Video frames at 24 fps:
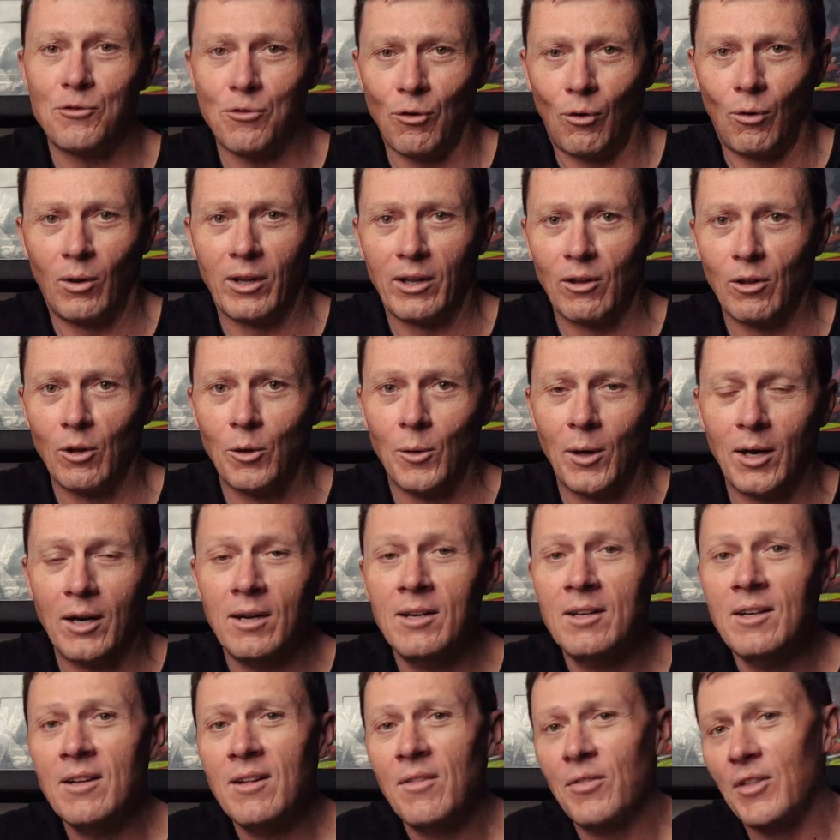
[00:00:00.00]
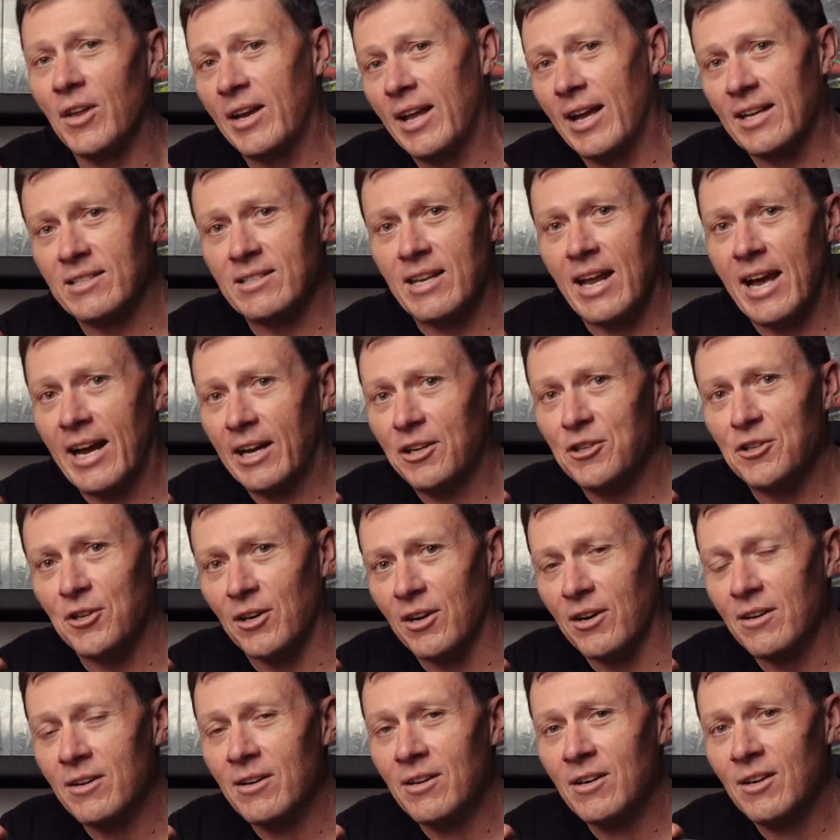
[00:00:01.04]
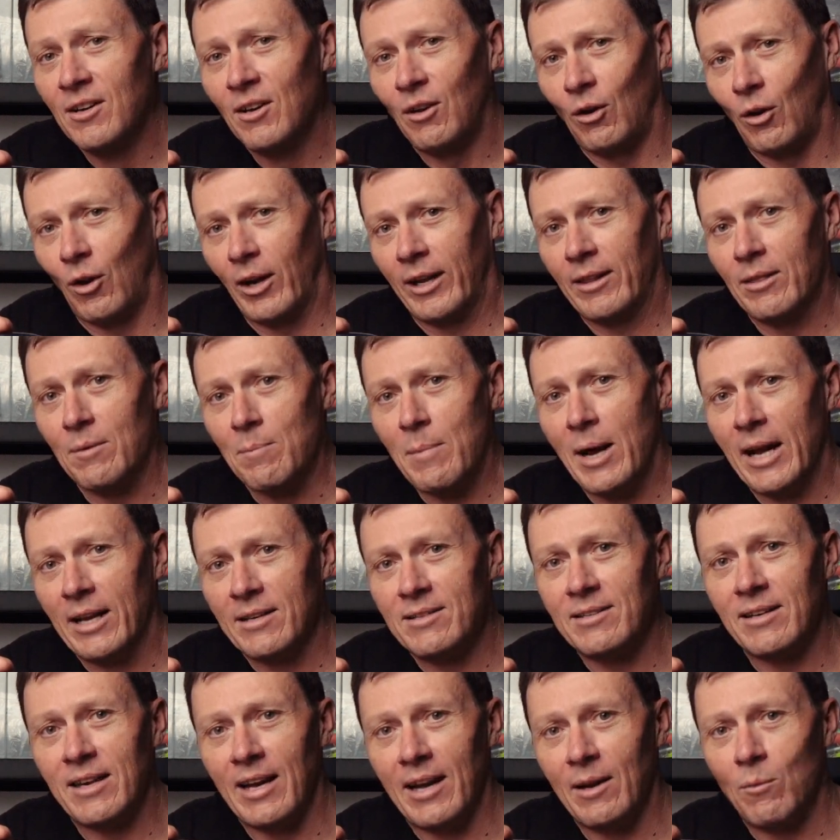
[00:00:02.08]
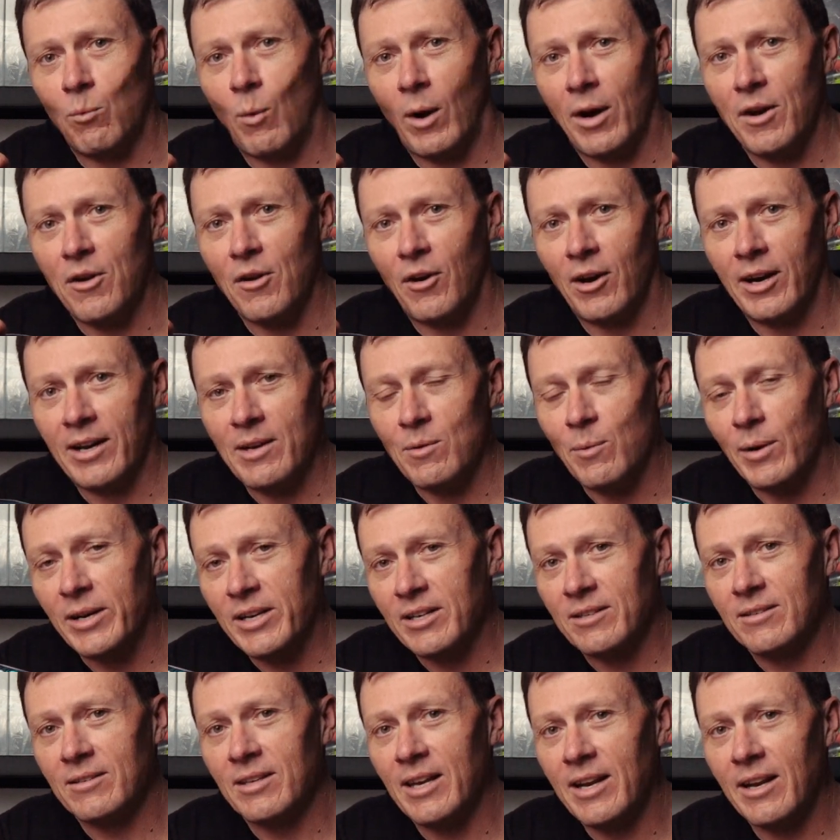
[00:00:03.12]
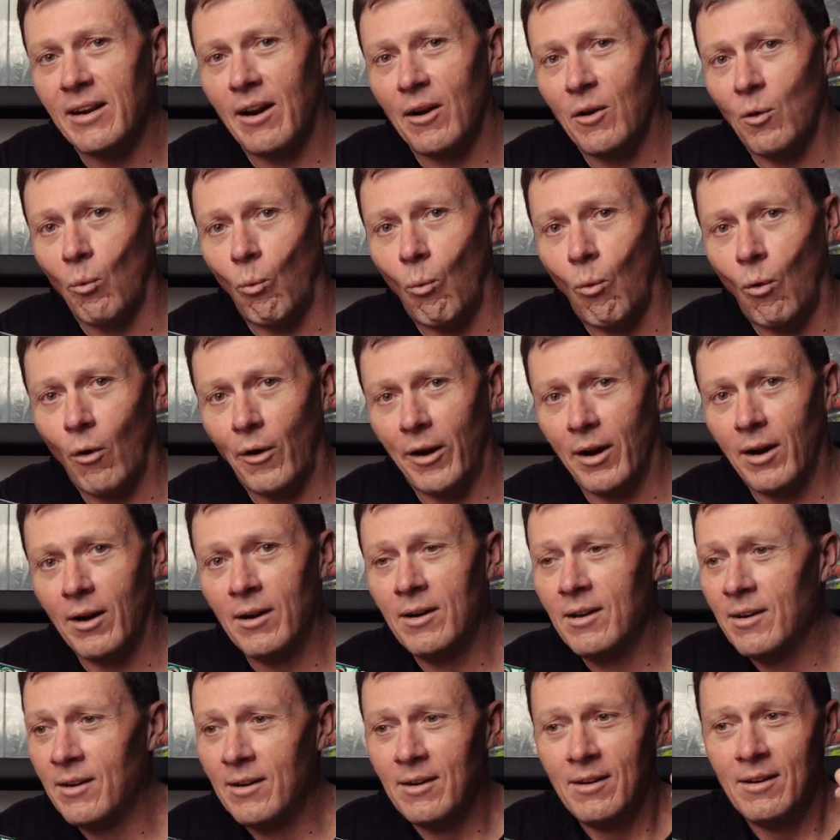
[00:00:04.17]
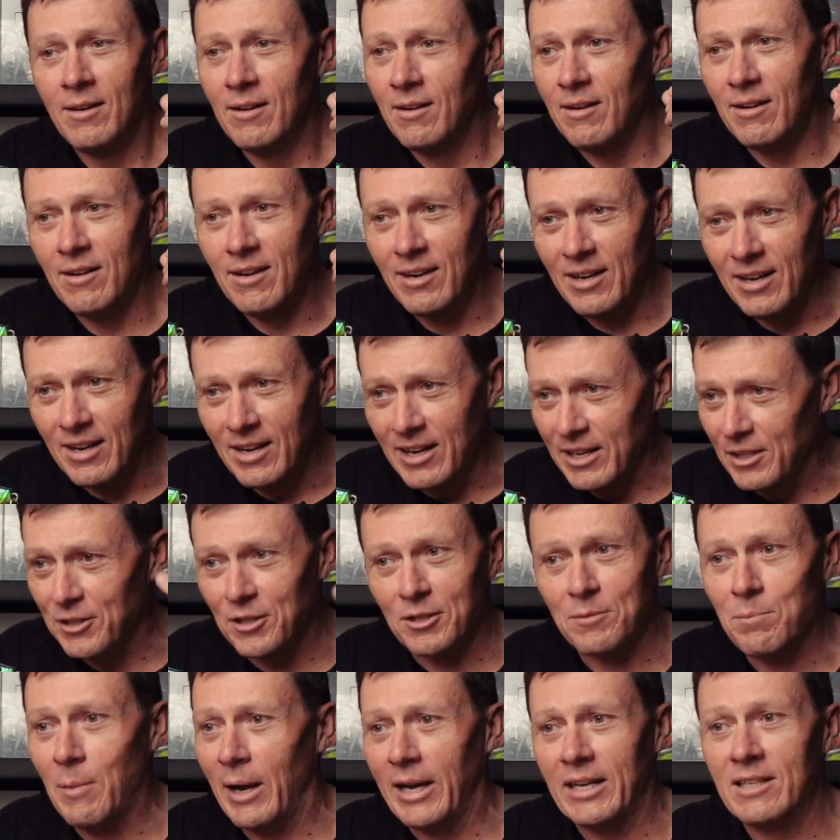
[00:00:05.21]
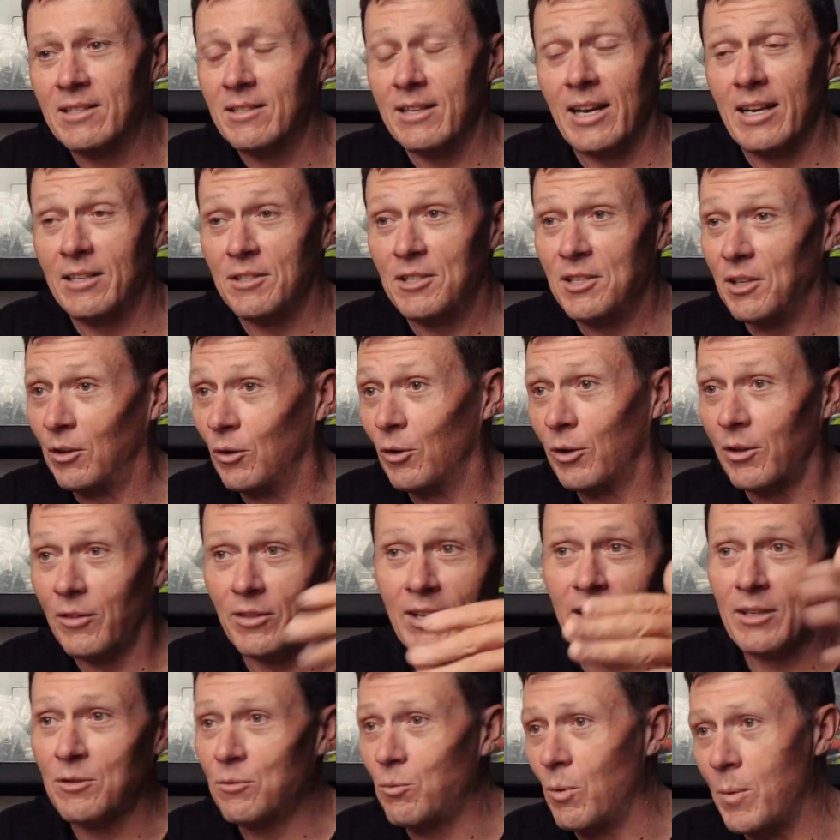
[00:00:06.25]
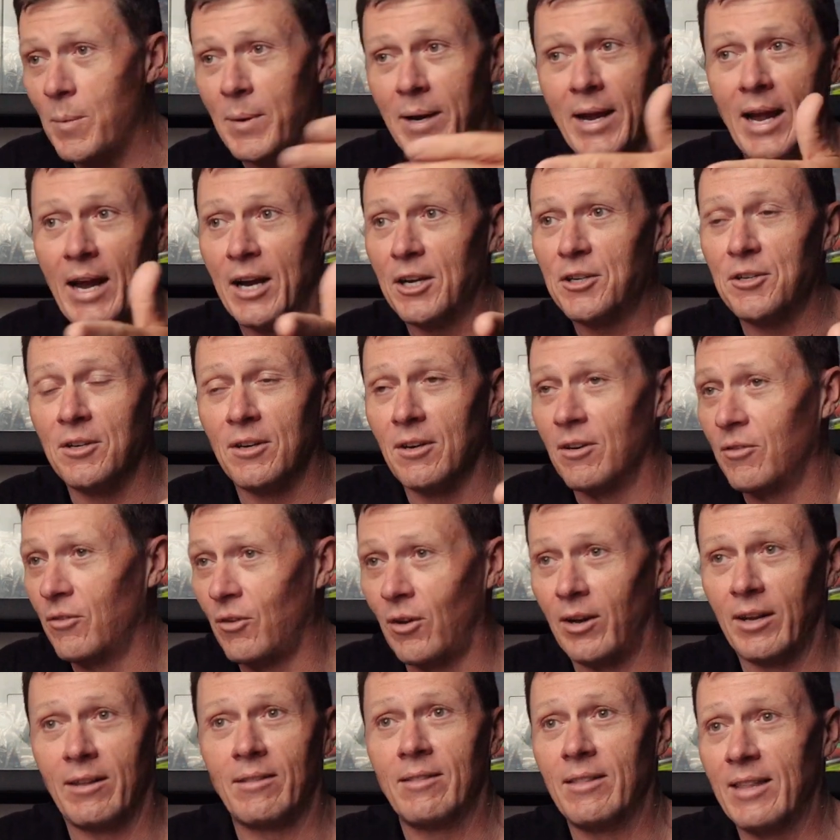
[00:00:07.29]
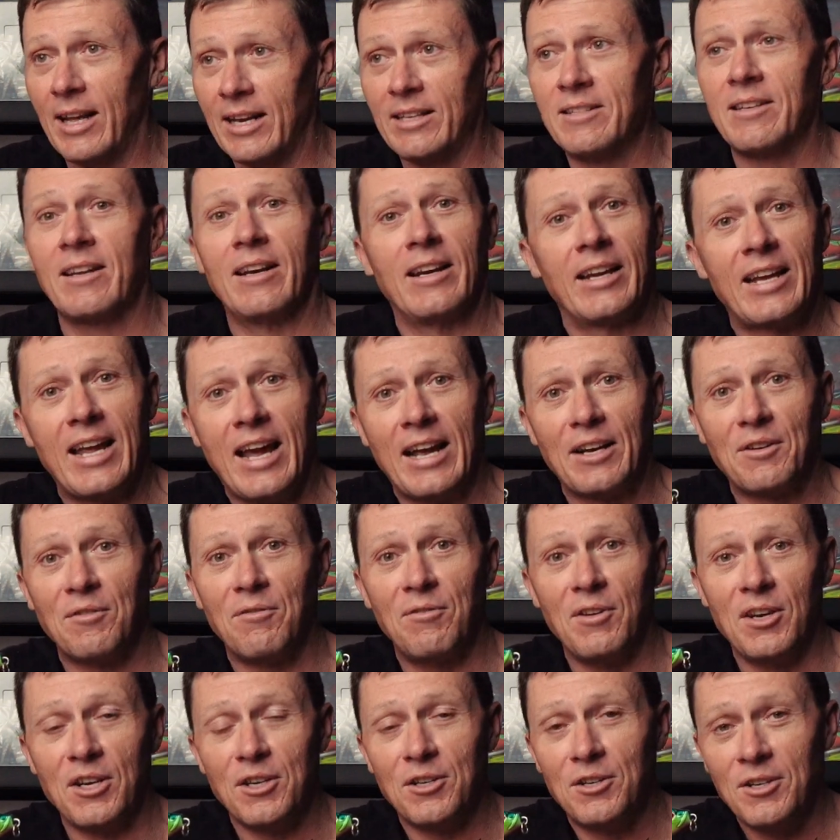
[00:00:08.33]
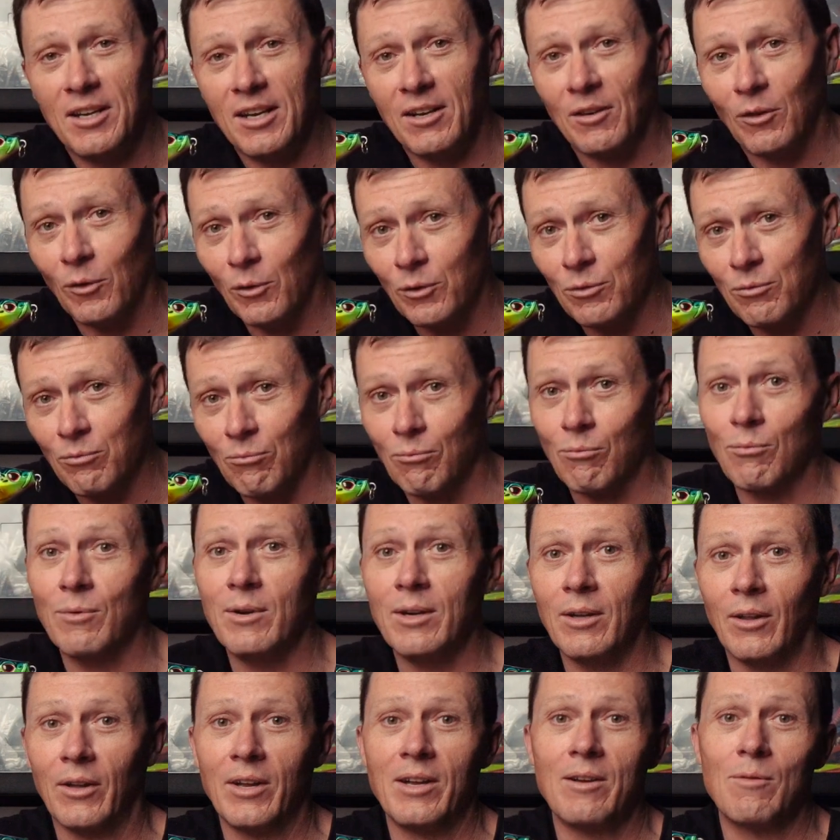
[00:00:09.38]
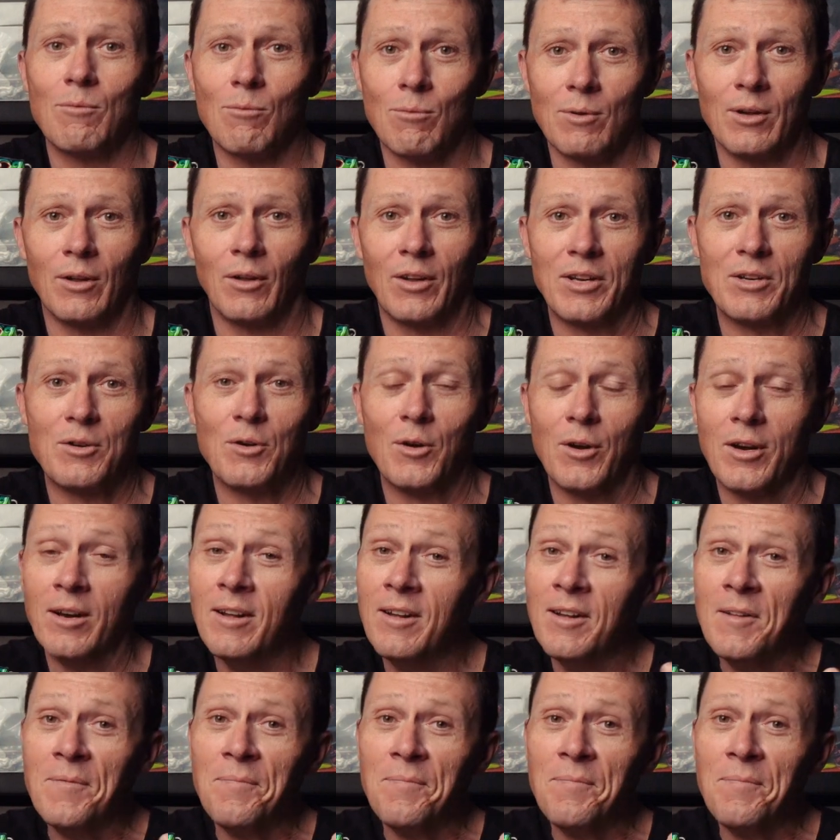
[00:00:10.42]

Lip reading: trolling lure that has an action like the MADSCAD190. When you see it underwater, it just makes sense. You look at that swimming action and it's like, that's gonna catch fish. It looks really good.